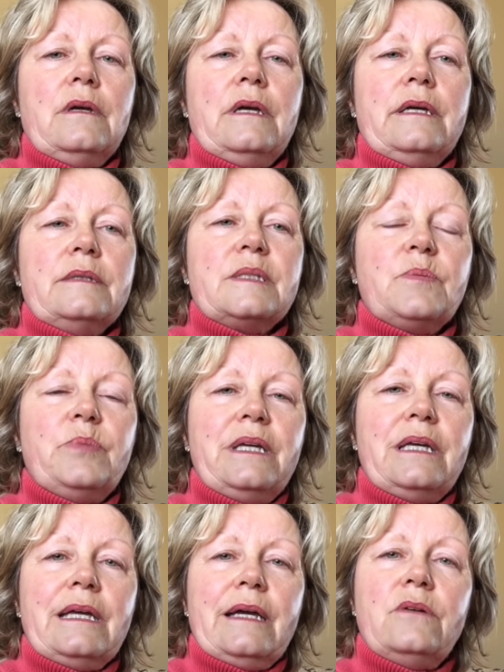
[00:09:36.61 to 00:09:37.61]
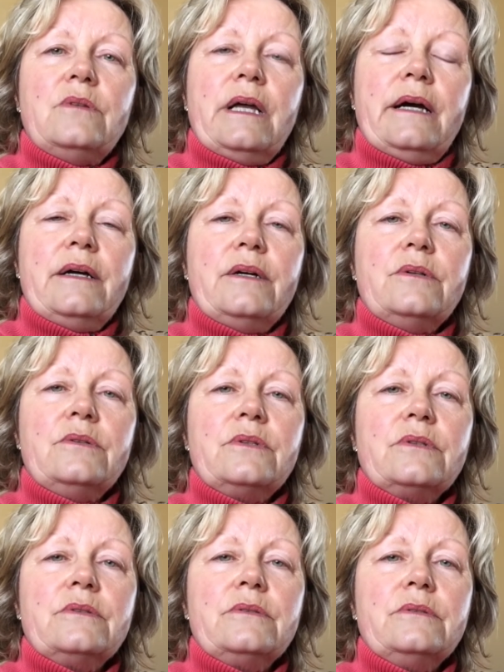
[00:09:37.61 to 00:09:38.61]
and speaking out loud,
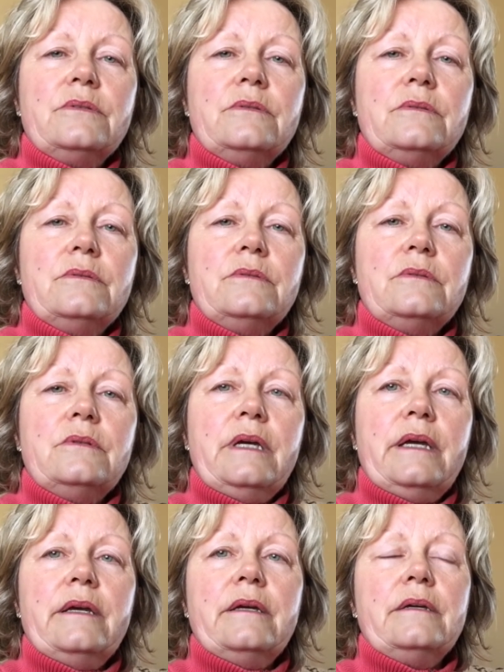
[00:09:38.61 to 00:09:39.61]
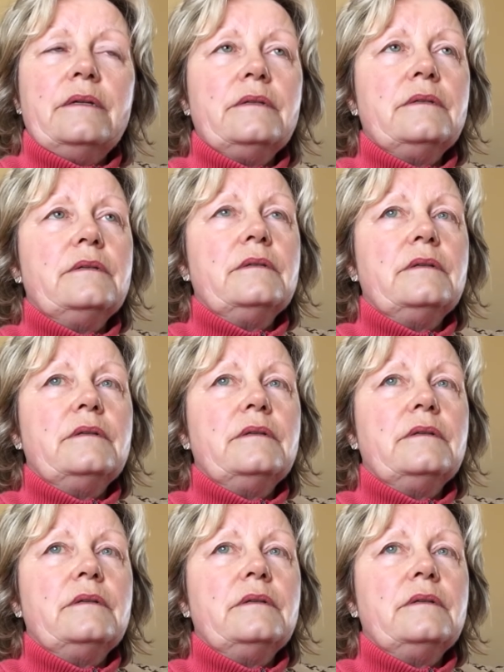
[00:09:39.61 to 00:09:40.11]
and